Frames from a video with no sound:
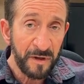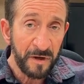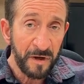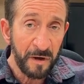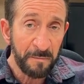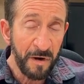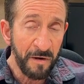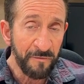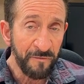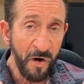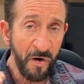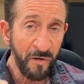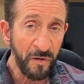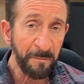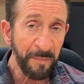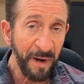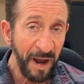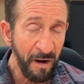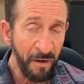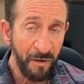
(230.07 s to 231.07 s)
above all the
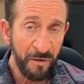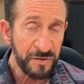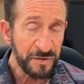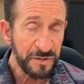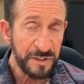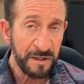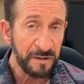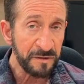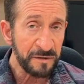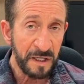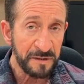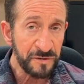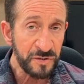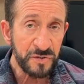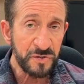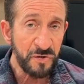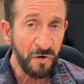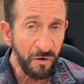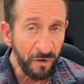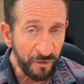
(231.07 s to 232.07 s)
powers, not
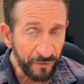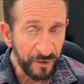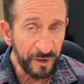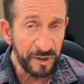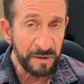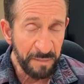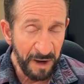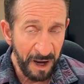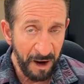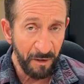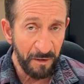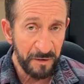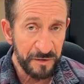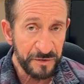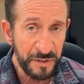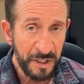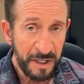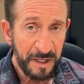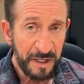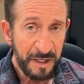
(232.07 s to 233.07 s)
just earthly powers,